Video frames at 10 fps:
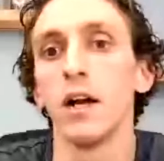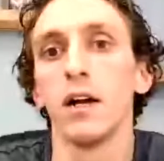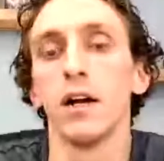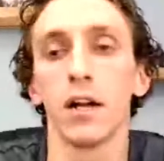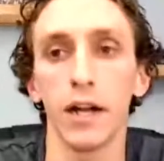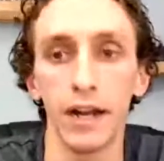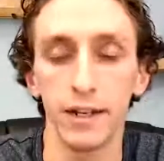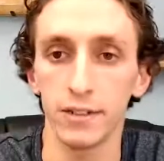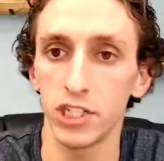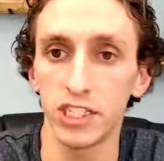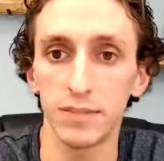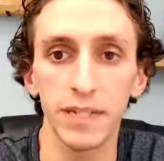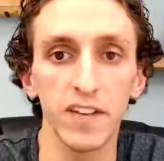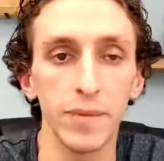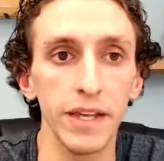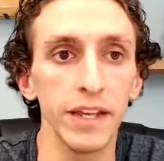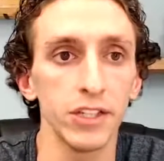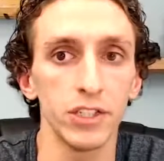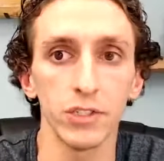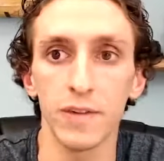All right. Chase has been giving me
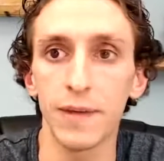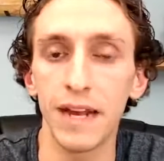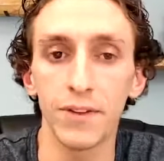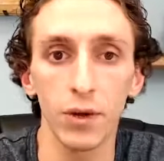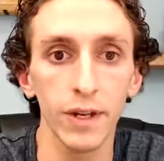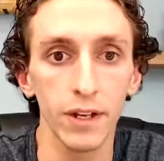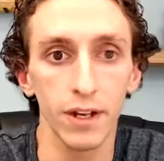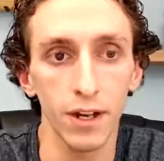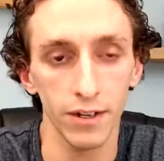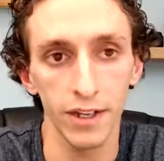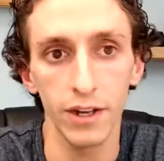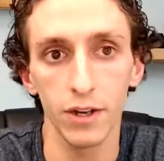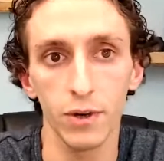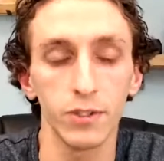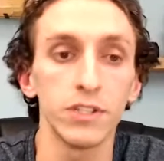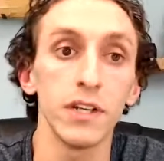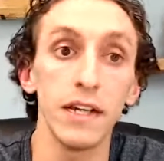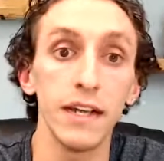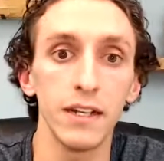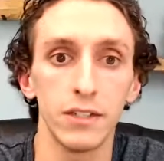issues. I've been having to go incognito to
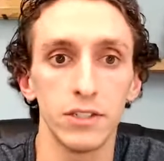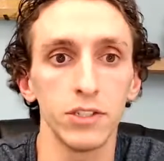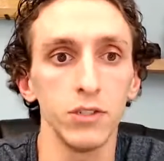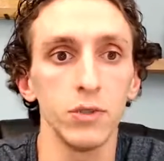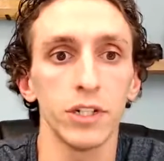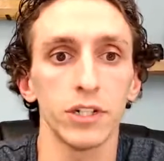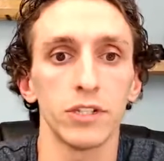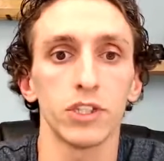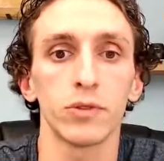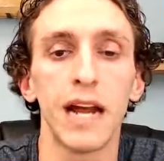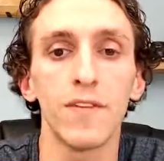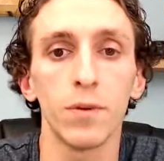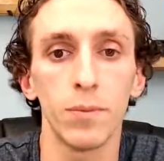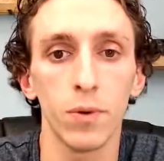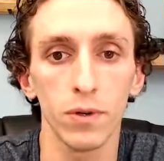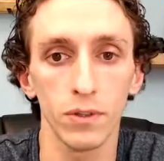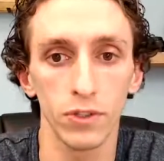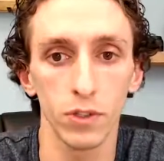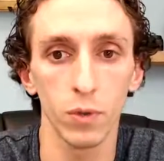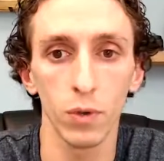get to their travel portal
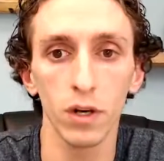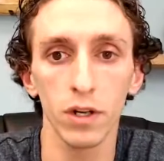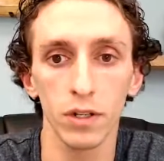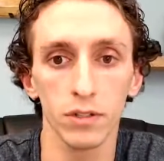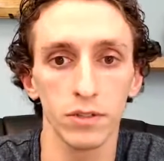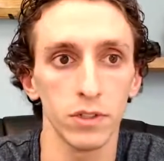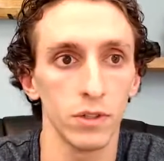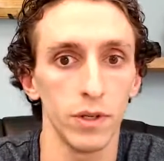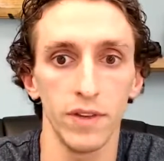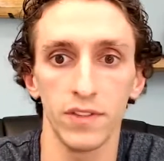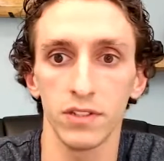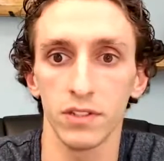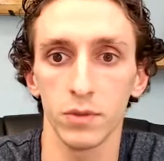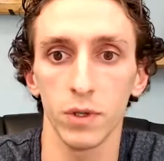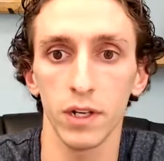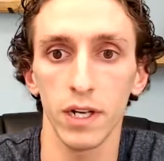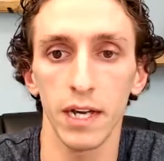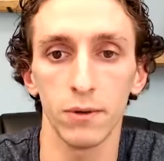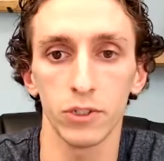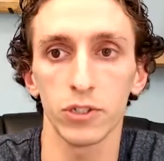to work. So if this doesn't work, I
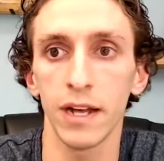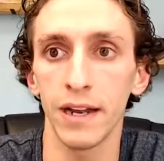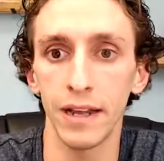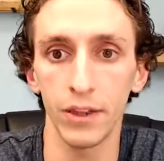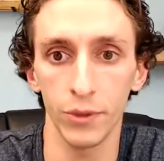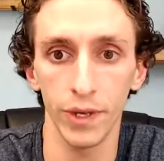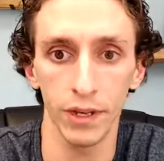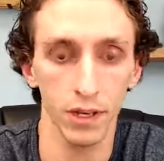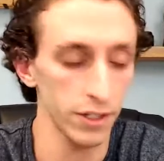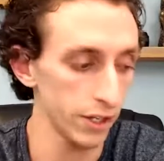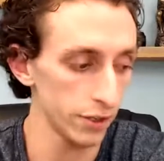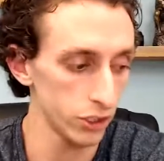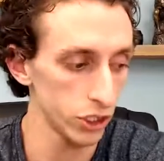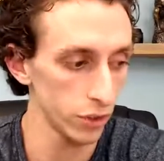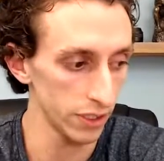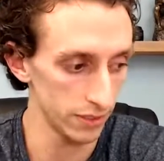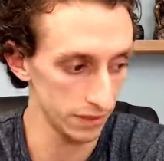will try it again through incognito to show this